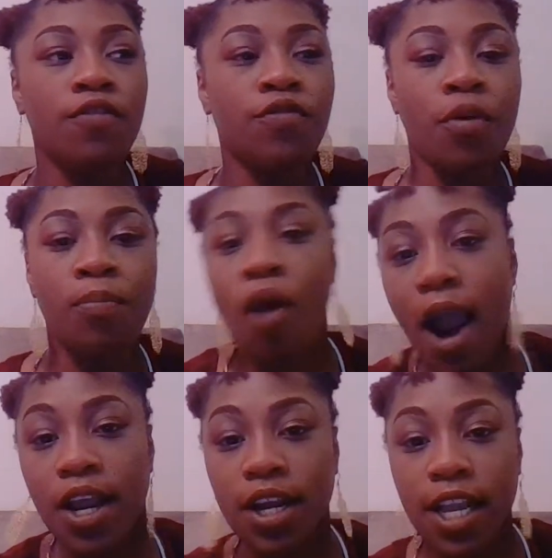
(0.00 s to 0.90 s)
for
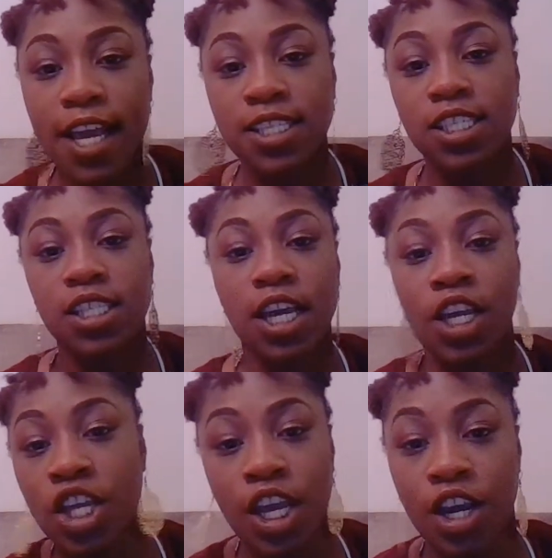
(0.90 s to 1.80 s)
prior classes
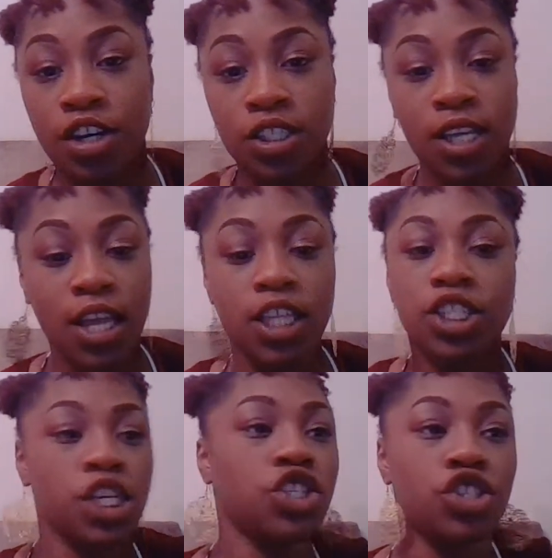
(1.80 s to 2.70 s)
in years. The
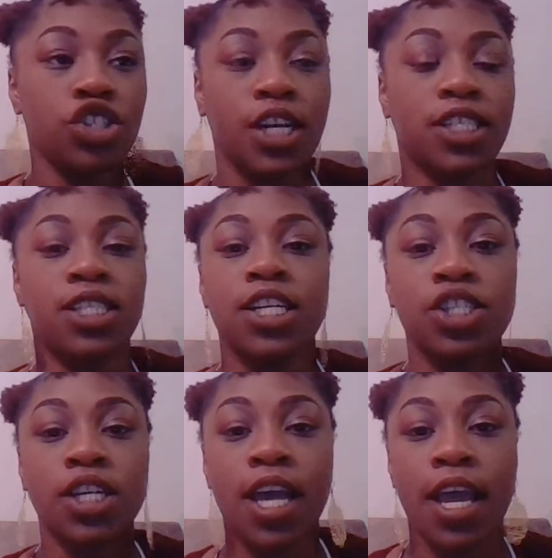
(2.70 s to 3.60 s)
teacher that's
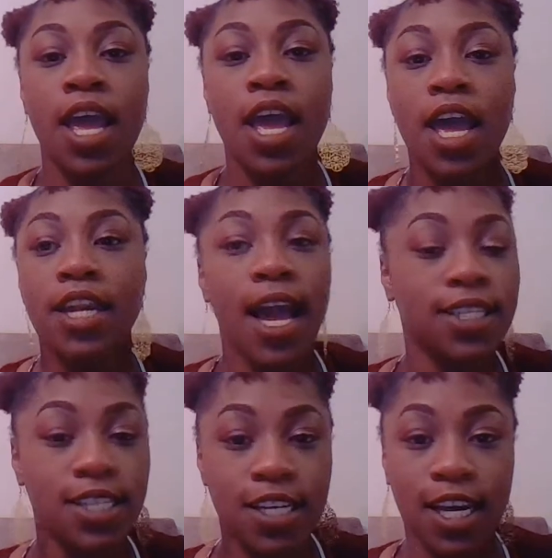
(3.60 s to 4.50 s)
teaching it
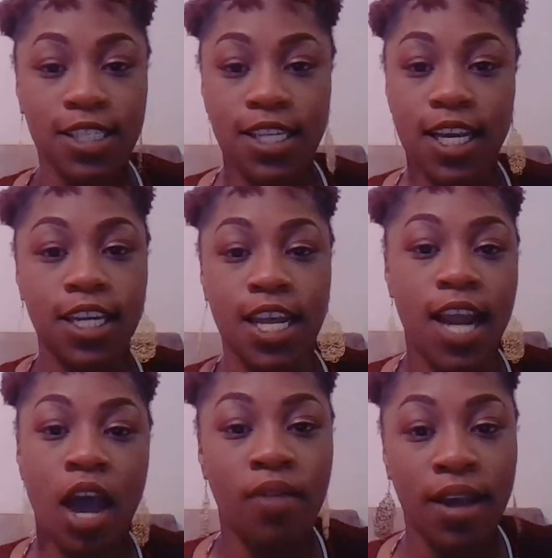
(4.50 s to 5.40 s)
9 times out of 10 did
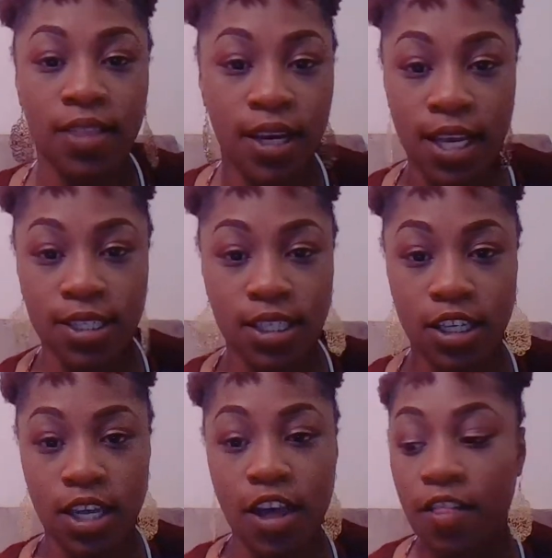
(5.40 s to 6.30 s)
not write the lesson.